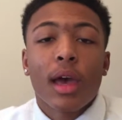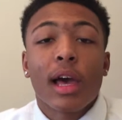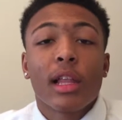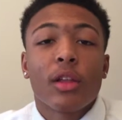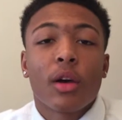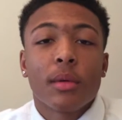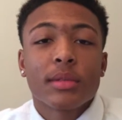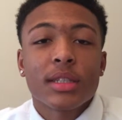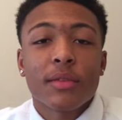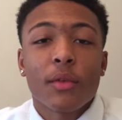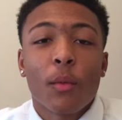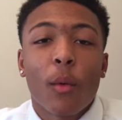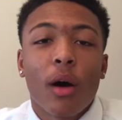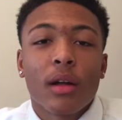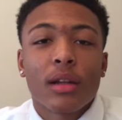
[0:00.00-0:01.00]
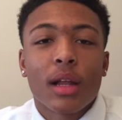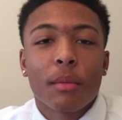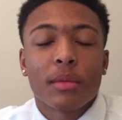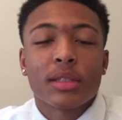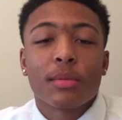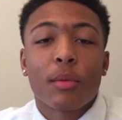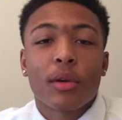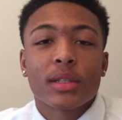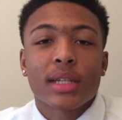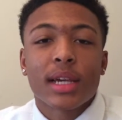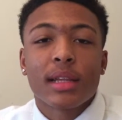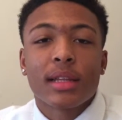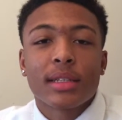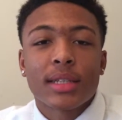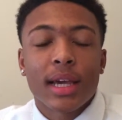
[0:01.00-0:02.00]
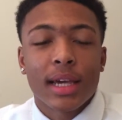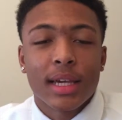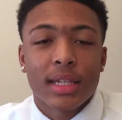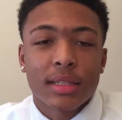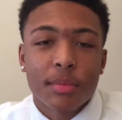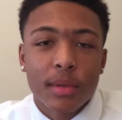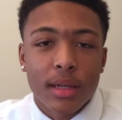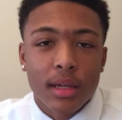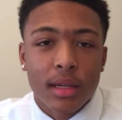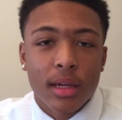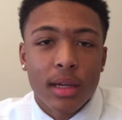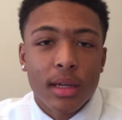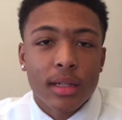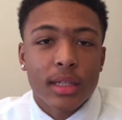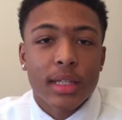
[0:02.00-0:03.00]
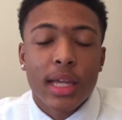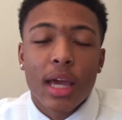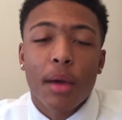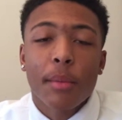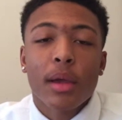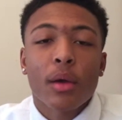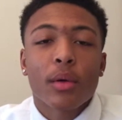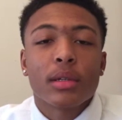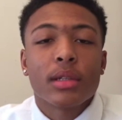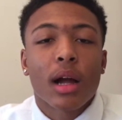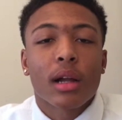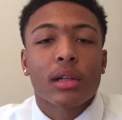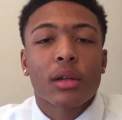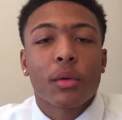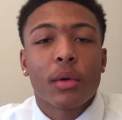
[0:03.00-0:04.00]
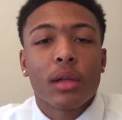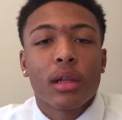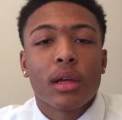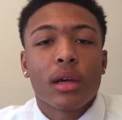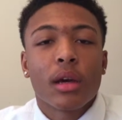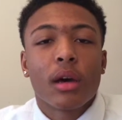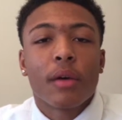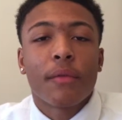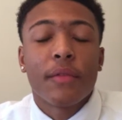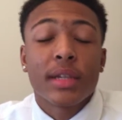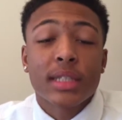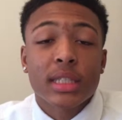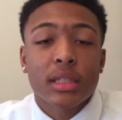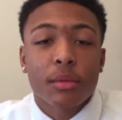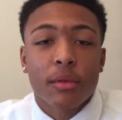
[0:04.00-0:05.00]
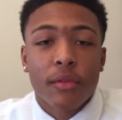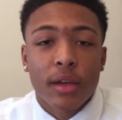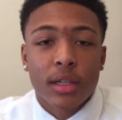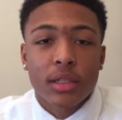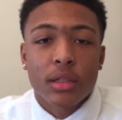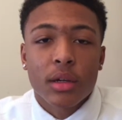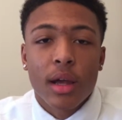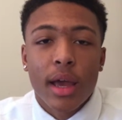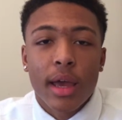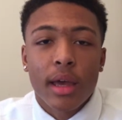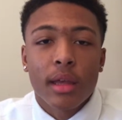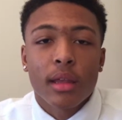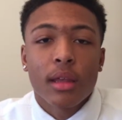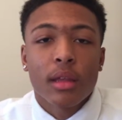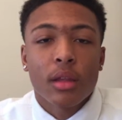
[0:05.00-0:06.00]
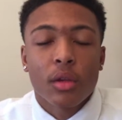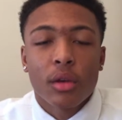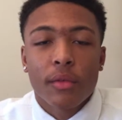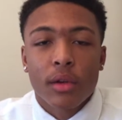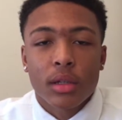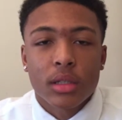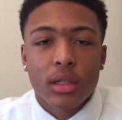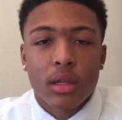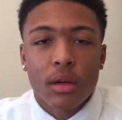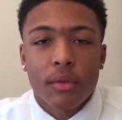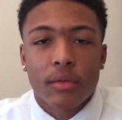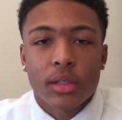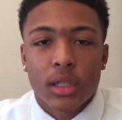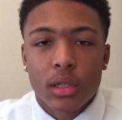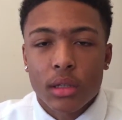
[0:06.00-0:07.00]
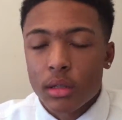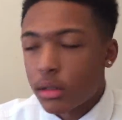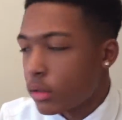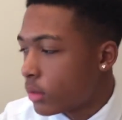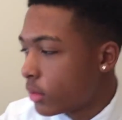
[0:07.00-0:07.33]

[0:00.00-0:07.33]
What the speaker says: Hello, I'm Stephen Walden. I'm a sports analyst at ESPN. Today I'm here with Dr. Willett, a physics professor at the University of Virginia.